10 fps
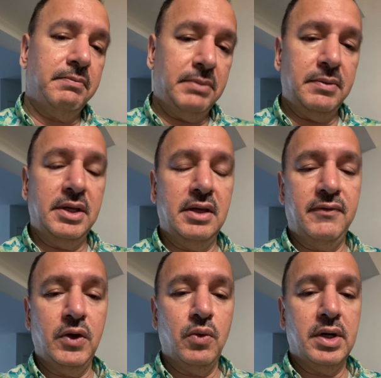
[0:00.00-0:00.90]
Maybe
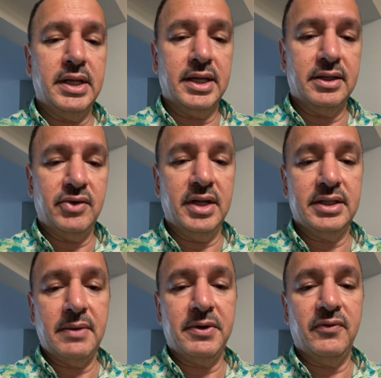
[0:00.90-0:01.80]
if you want, I can create a
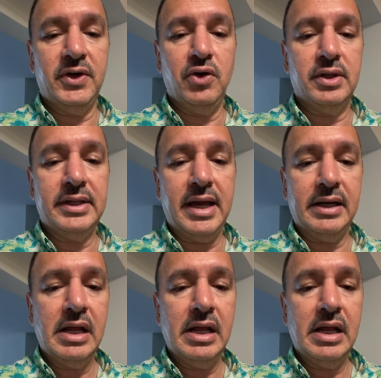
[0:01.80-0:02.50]
separate video on that.